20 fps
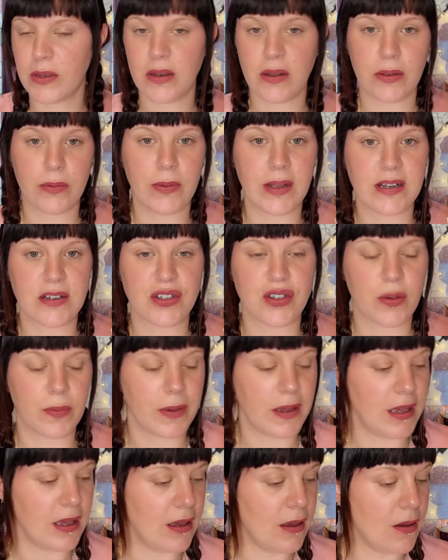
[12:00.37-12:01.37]
when I went
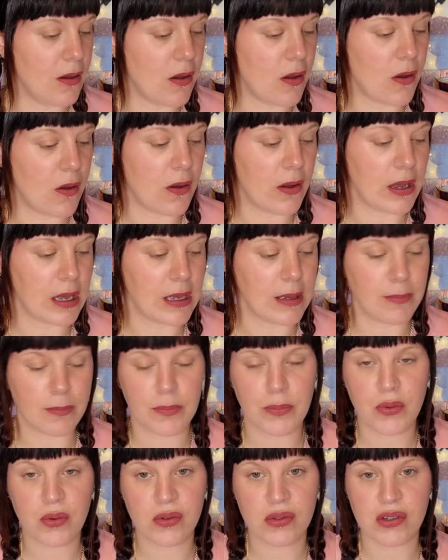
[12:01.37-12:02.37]
shopping, I
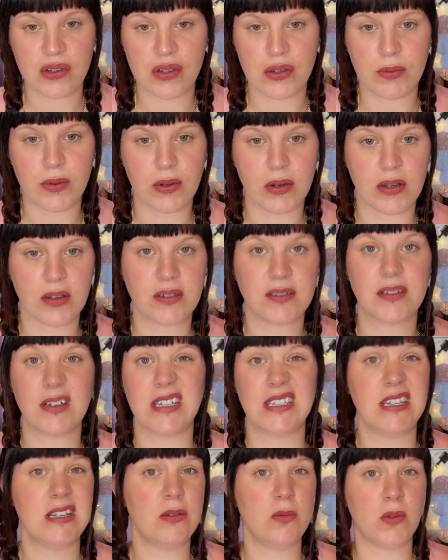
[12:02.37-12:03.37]
bought the two products.
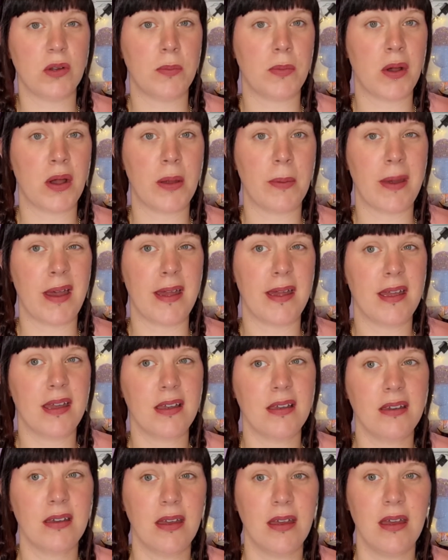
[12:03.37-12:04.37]
I didn't want to buy a
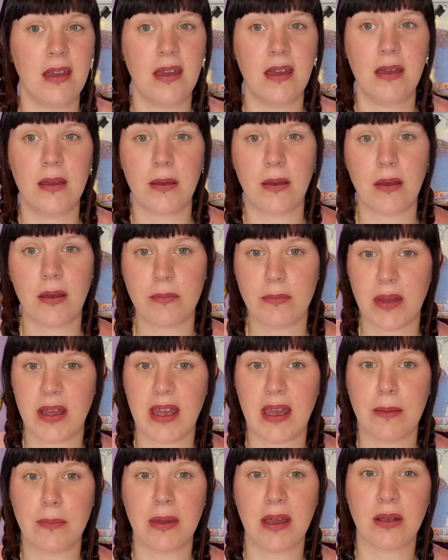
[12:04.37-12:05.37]
bag. My
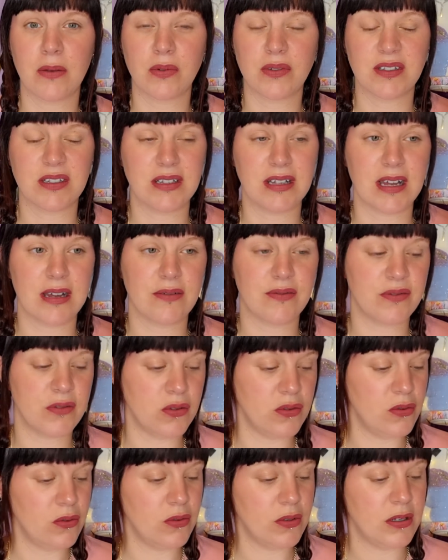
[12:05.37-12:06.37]
handbag wasn't that
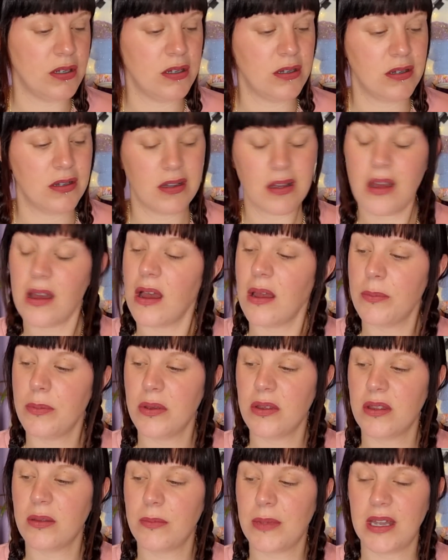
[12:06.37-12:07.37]
full. I
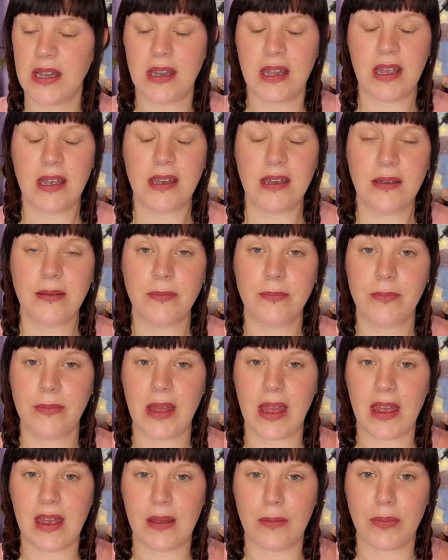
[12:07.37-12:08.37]
put them in there,
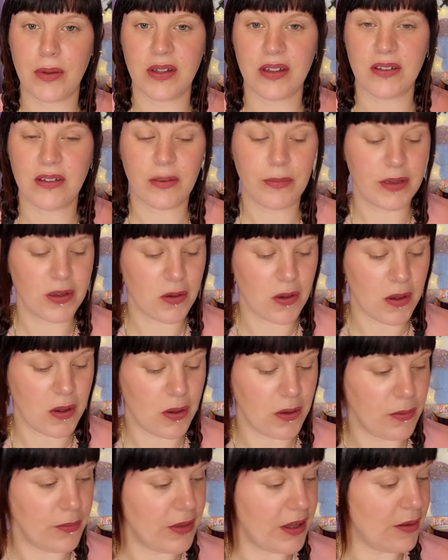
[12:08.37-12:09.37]
and by the time I got
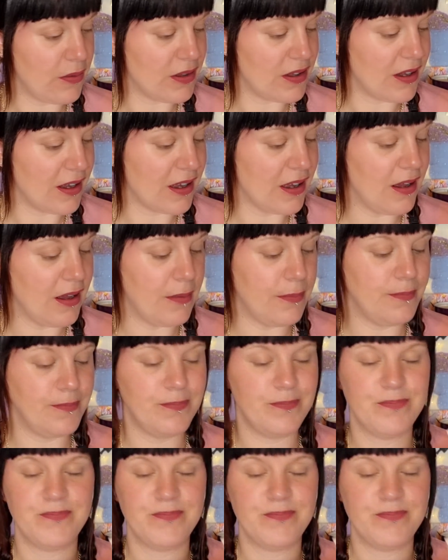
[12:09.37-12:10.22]
home, there was like a